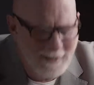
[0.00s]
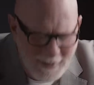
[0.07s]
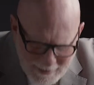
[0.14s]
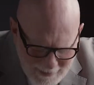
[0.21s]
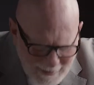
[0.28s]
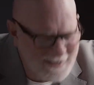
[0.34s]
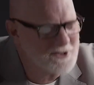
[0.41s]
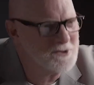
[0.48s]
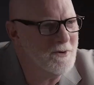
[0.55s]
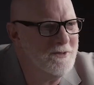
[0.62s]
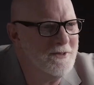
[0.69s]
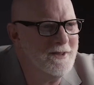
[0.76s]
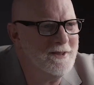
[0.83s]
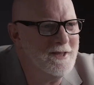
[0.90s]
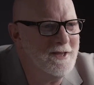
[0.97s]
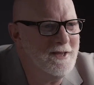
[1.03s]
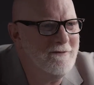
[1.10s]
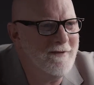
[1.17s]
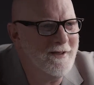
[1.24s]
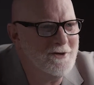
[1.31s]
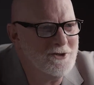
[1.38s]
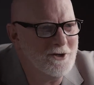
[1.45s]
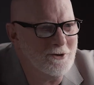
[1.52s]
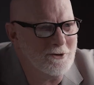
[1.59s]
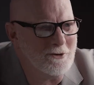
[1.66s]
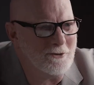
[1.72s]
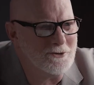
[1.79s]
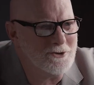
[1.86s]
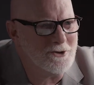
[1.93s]
Lest we think the
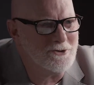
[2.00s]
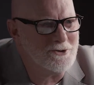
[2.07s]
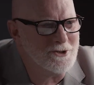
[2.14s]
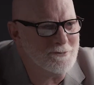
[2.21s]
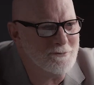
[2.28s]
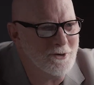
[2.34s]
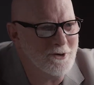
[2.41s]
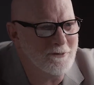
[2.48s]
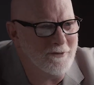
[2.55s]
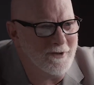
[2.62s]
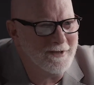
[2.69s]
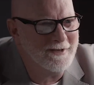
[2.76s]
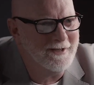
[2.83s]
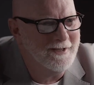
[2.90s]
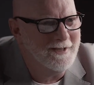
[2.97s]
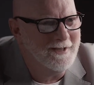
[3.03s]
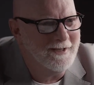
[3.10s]
evangelical church is perfect,